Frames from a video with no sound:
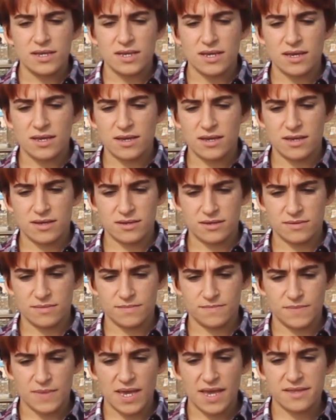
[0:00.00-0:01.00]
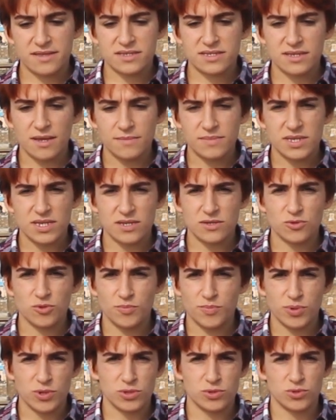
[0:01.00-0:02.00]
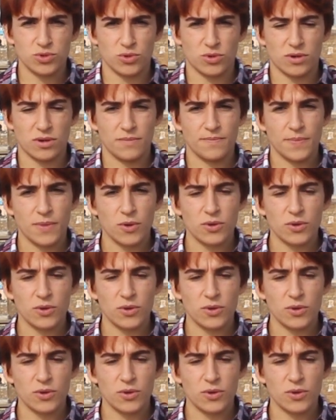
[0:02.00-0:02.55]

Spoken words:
add something to pertuk.